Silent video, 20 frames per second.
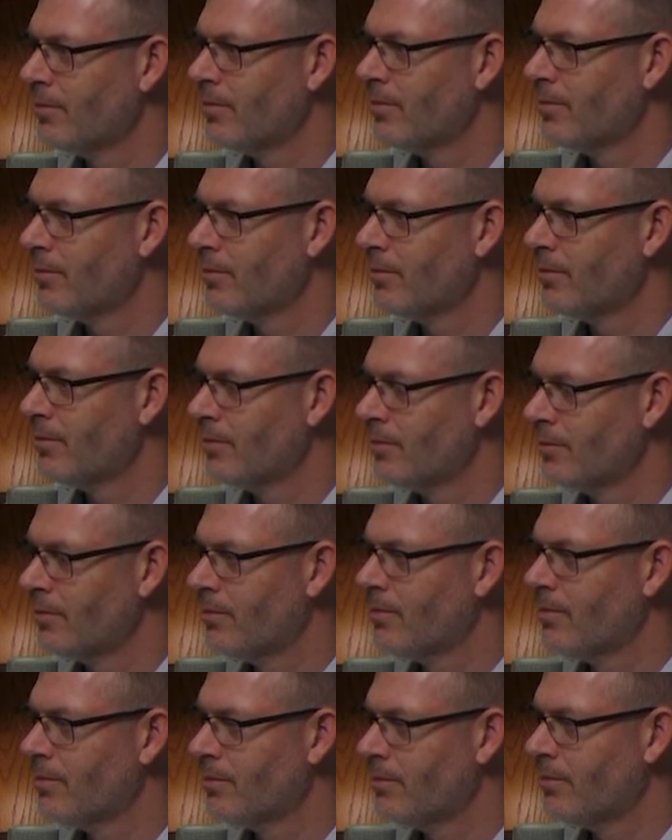
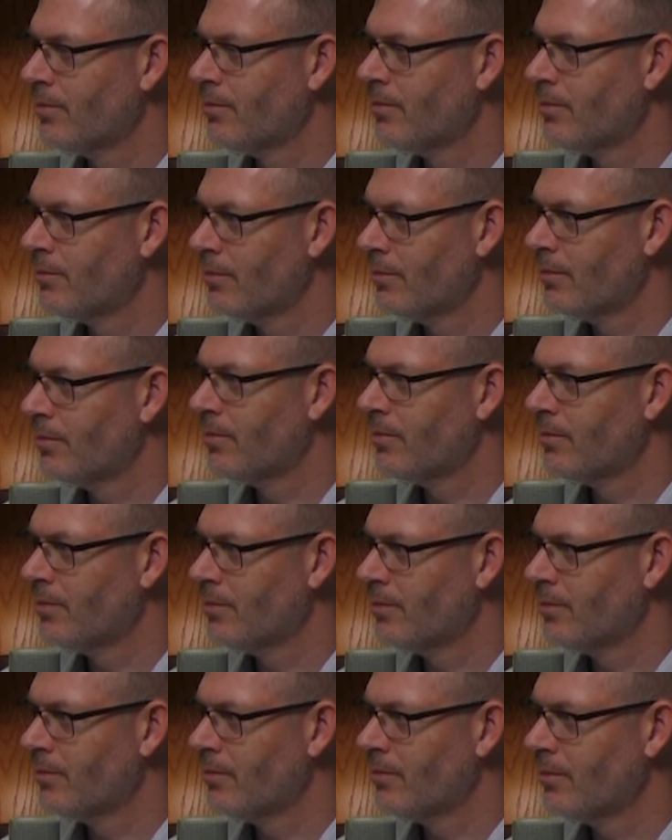
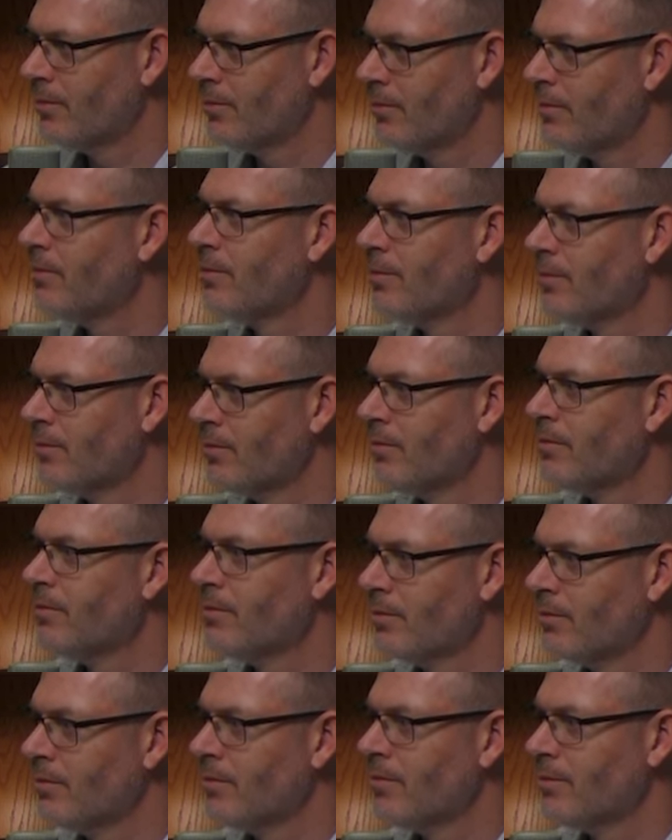
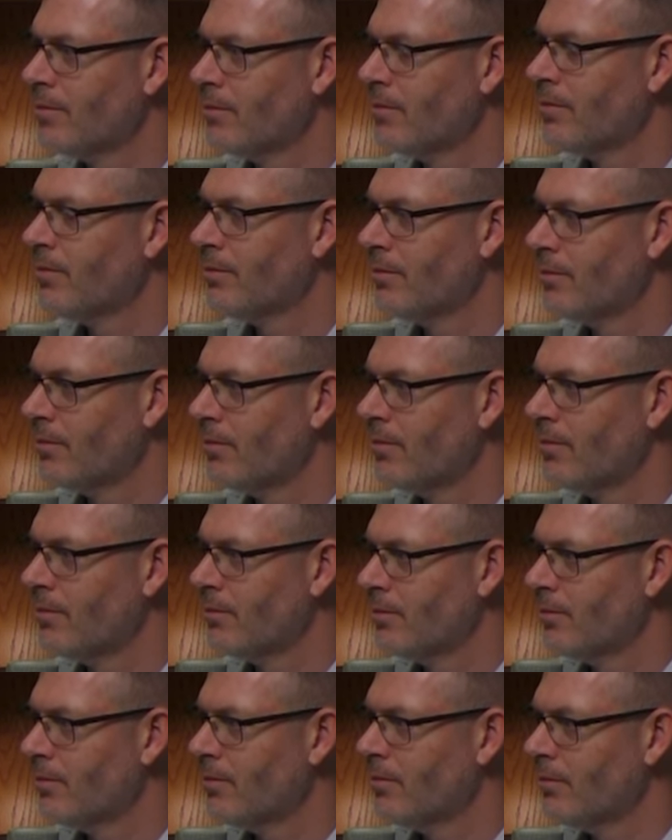
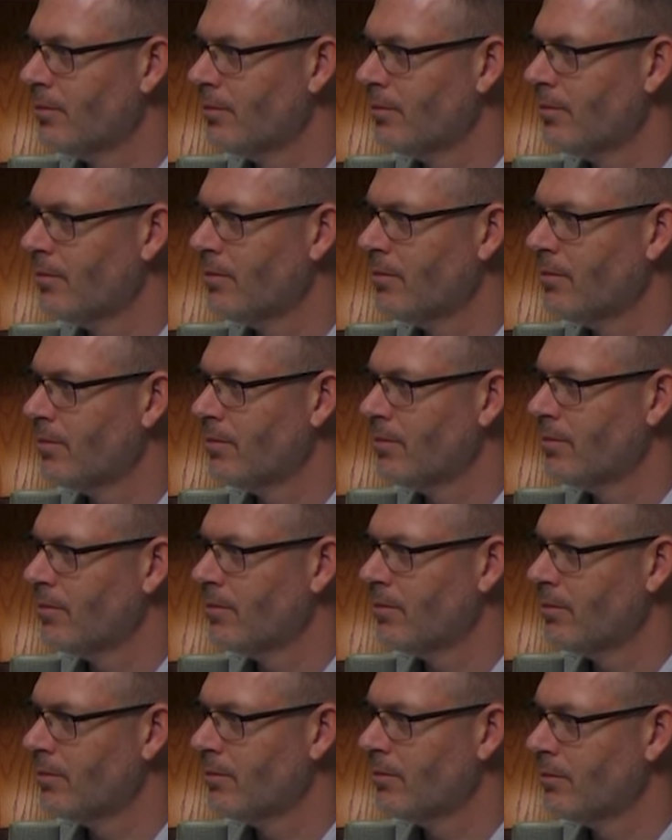
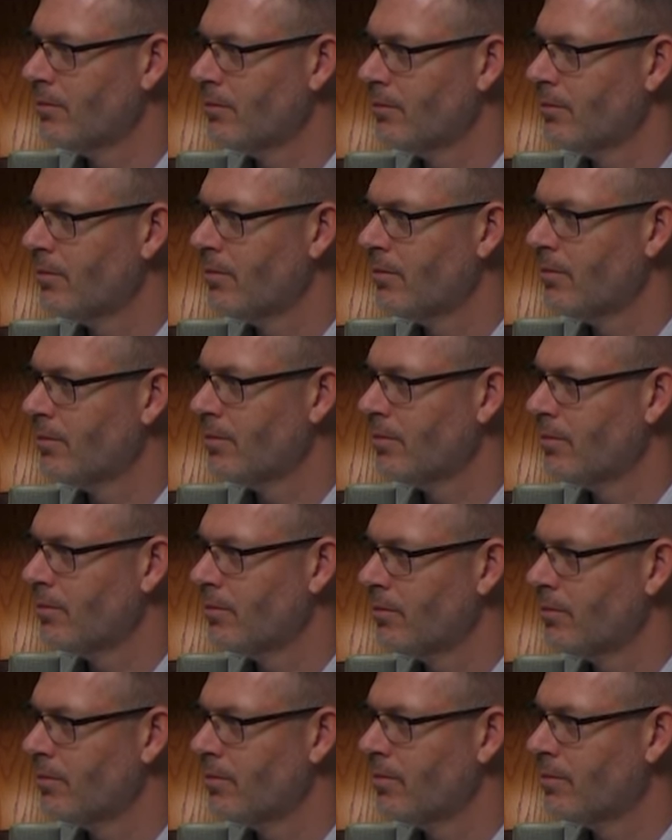
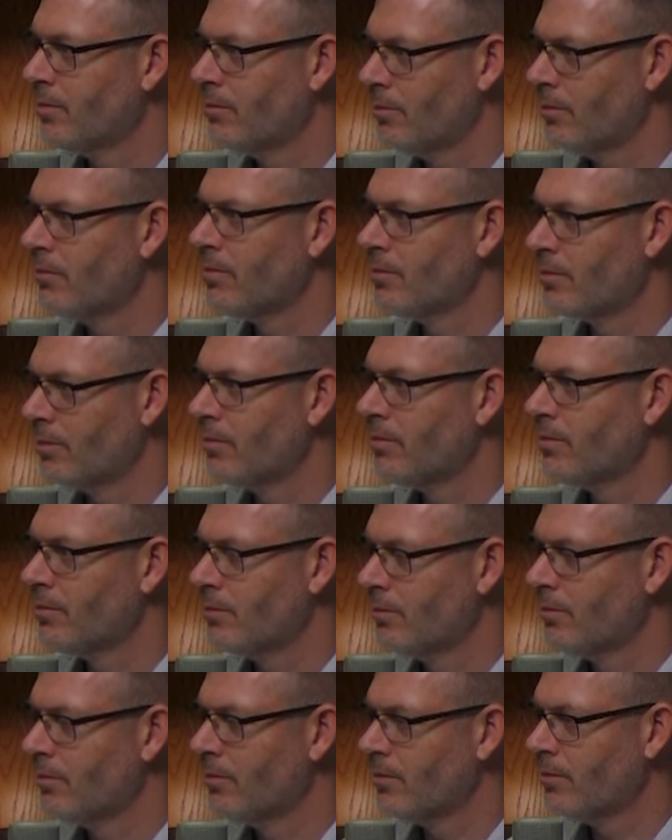
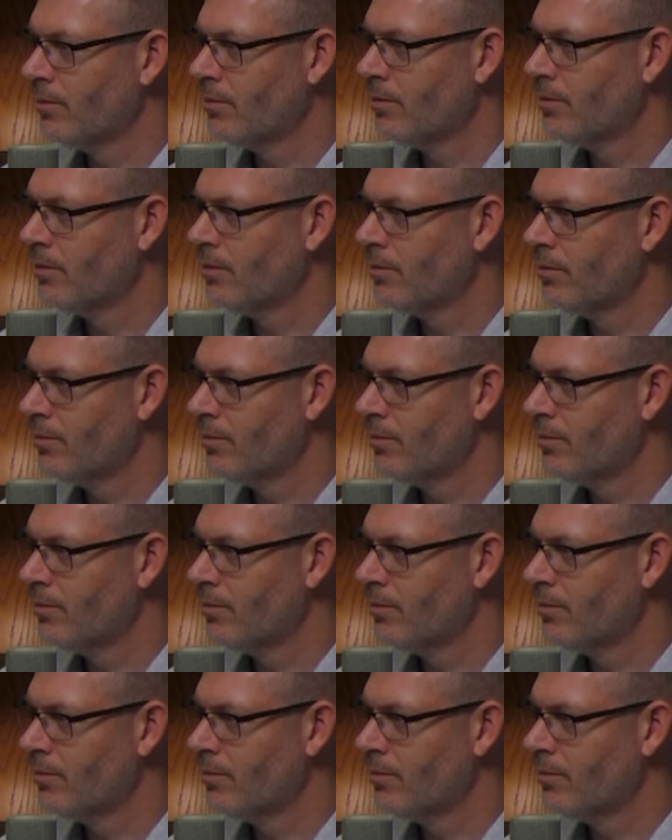This person isn't speaking.